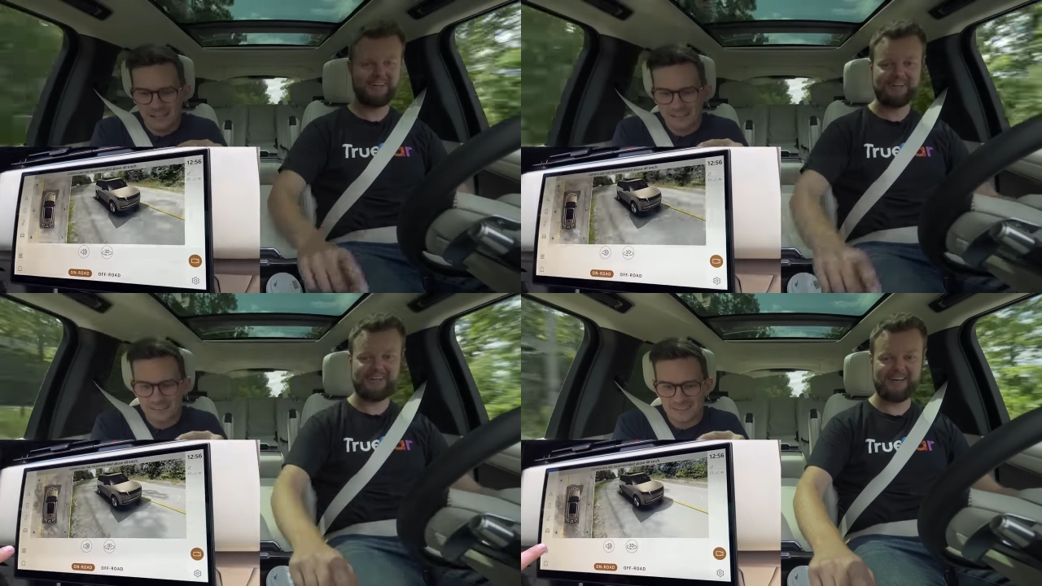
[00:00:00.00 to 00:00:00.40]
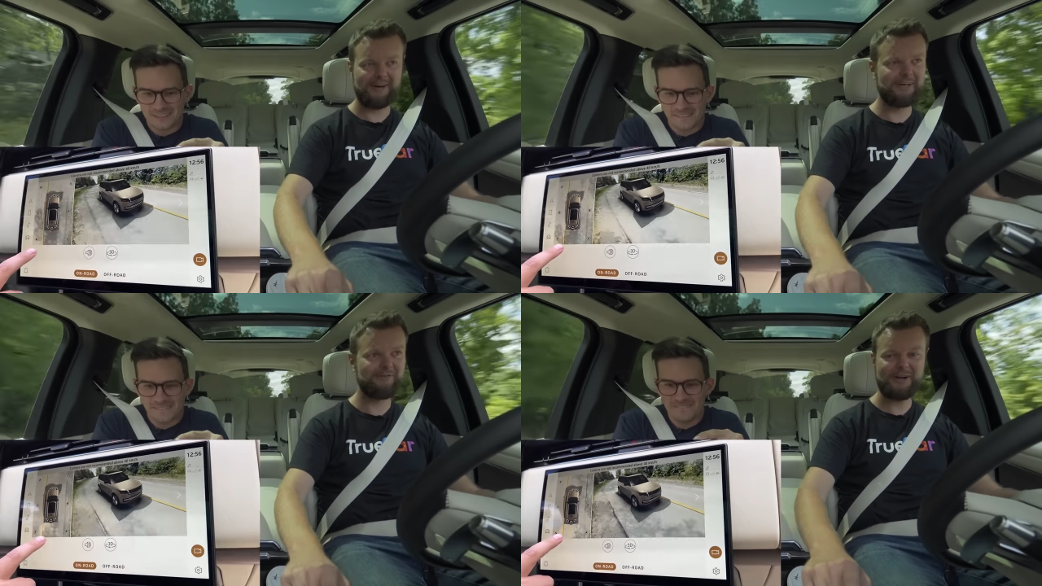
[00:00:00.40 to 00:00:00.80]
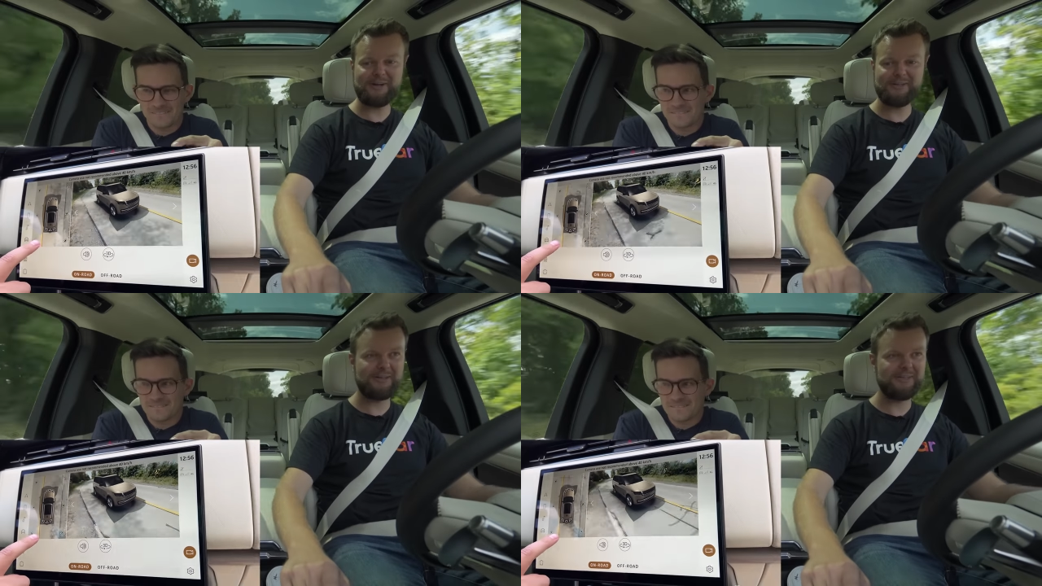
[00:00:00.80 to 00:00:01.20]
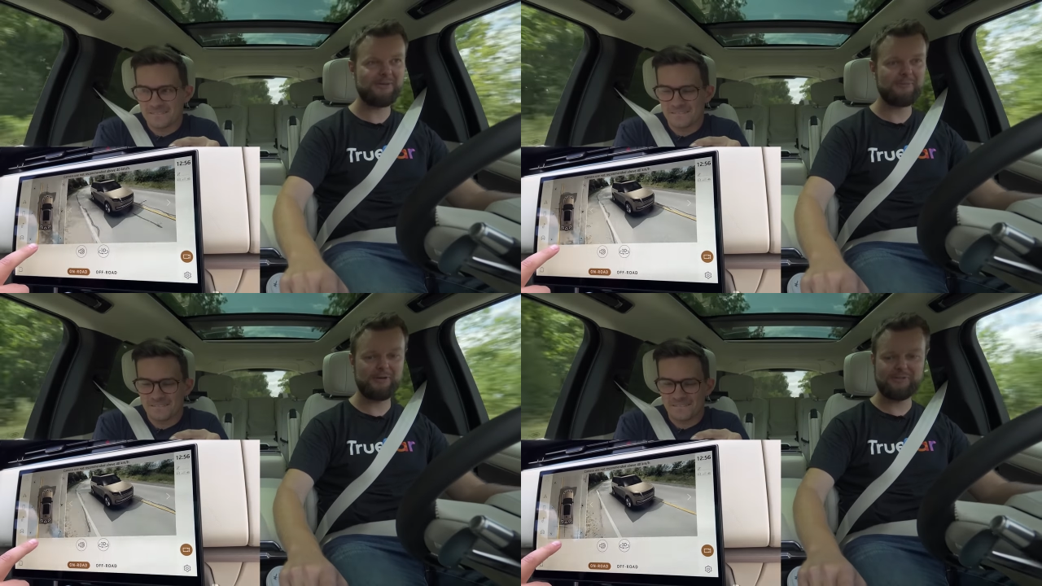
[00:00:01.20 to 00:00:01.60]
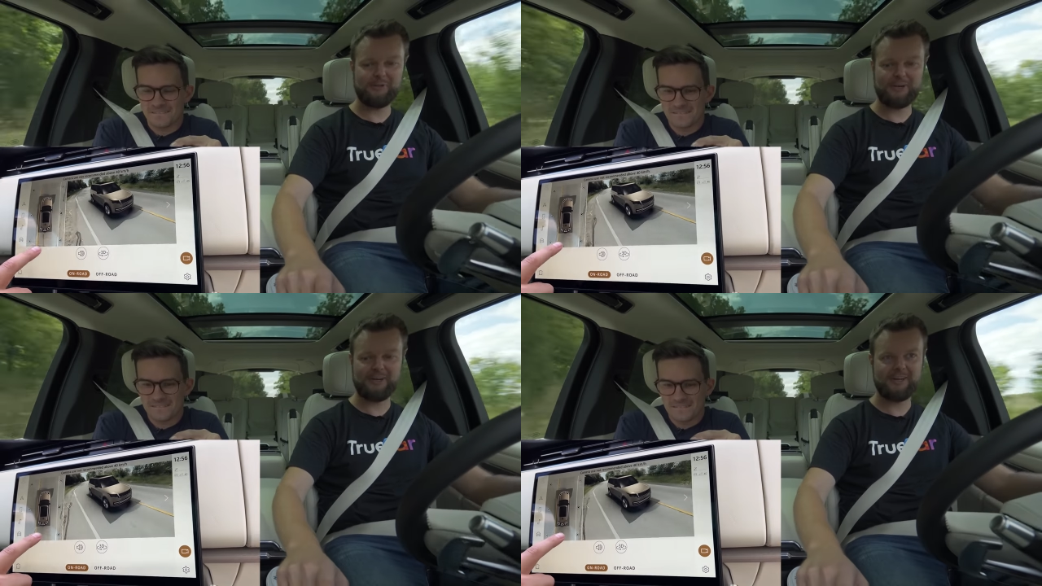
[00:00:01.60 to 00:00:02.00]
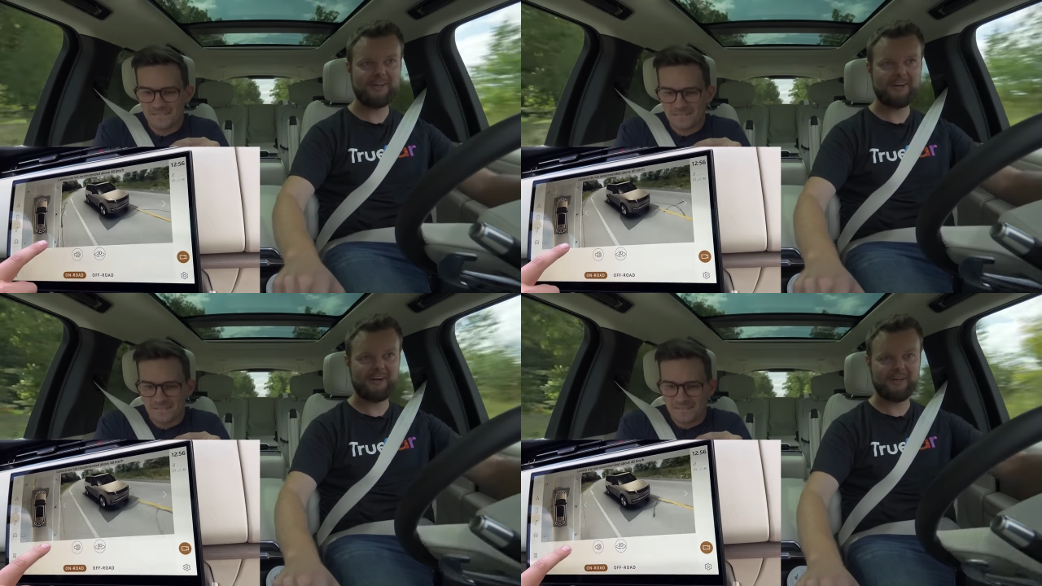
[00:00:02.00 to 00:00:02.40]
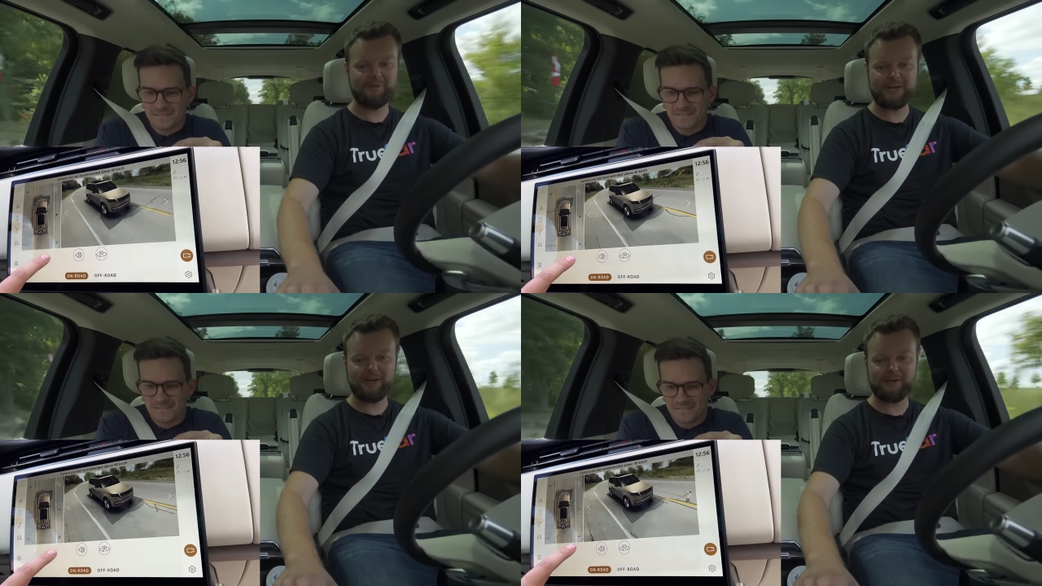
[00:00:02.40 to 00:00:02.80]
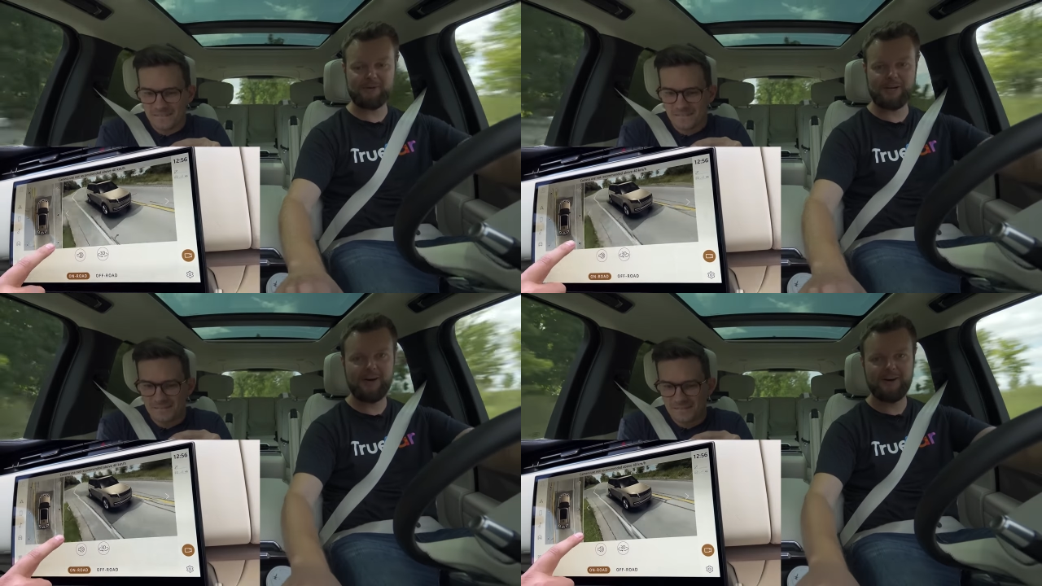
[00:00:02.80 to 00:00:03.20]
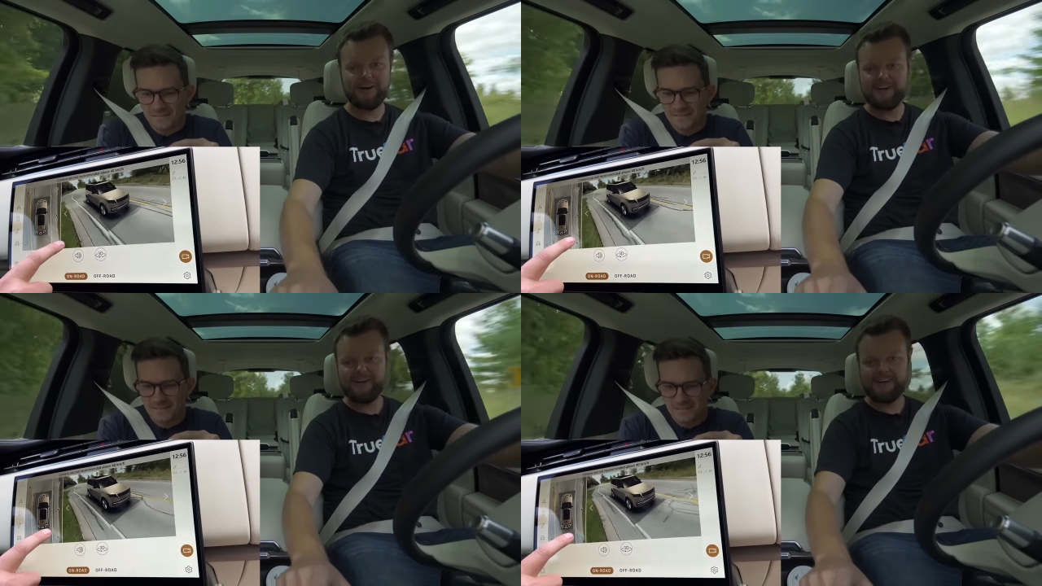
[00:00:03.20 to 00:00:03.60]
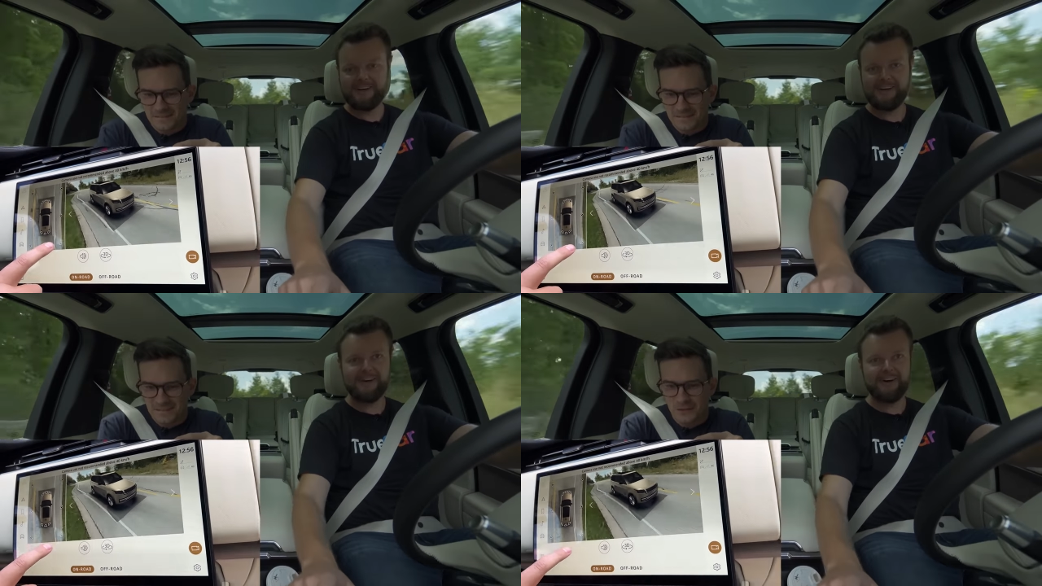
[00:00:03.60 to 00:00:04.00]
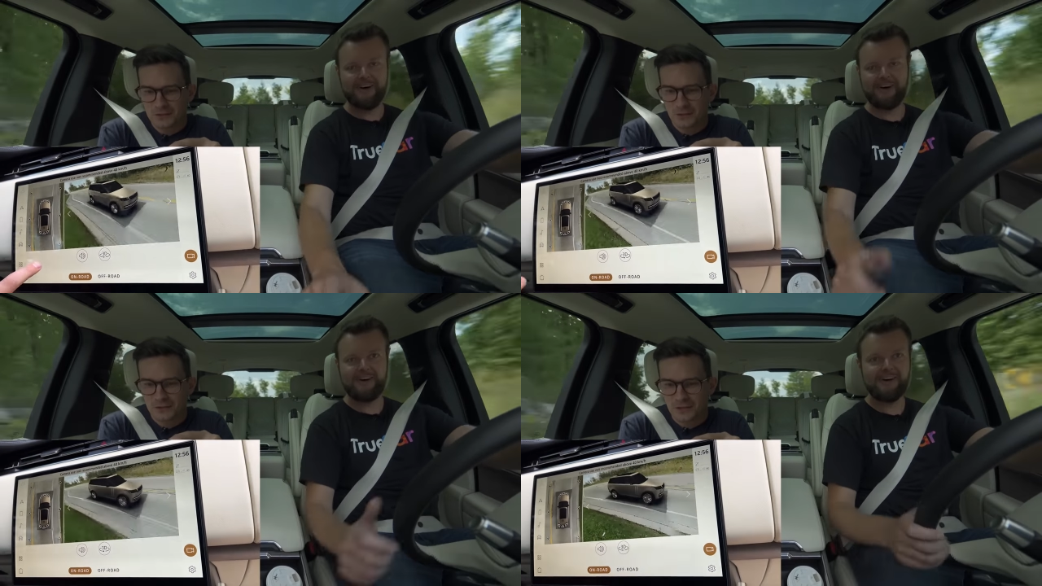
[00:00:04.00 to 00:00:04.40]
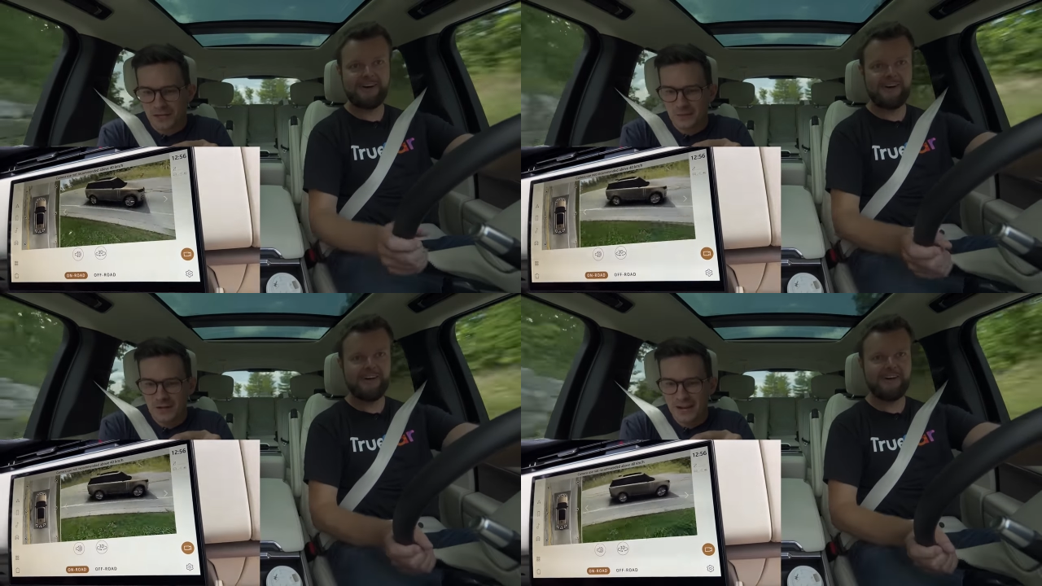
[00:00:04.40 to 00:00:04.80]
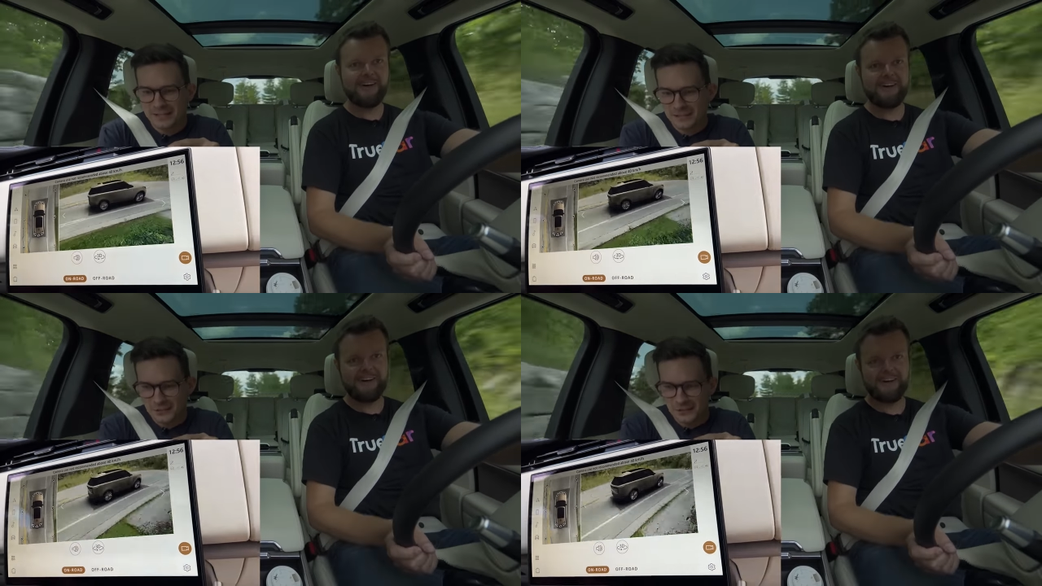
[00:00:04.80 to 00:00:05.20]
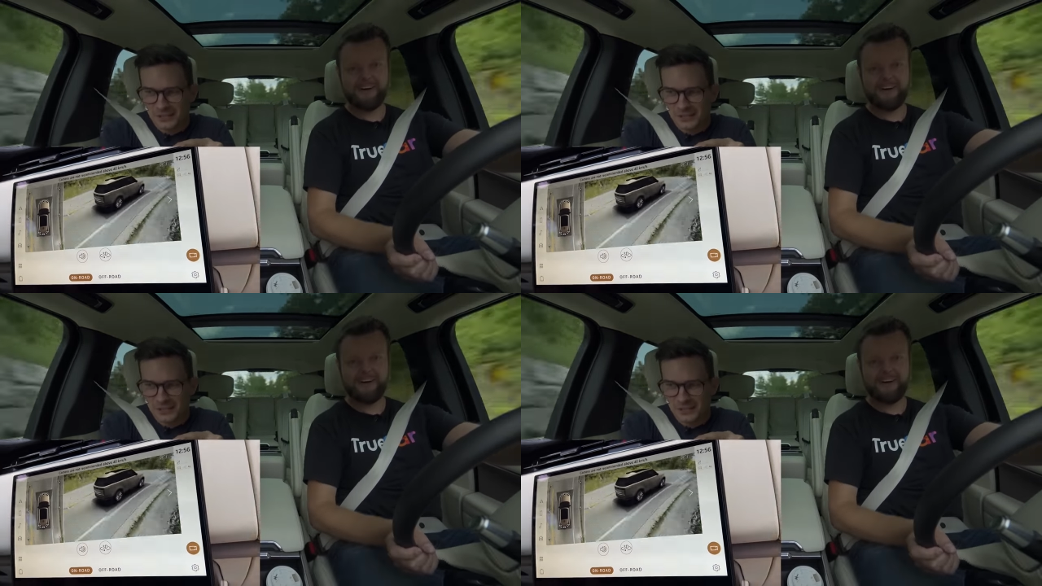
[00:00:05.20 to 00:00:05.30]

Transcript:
Speaker 1: it. Okay, I'm going to vary the, the modes for you. All right, here we go, here we go.
Speaker 2: You also have to talk about handling through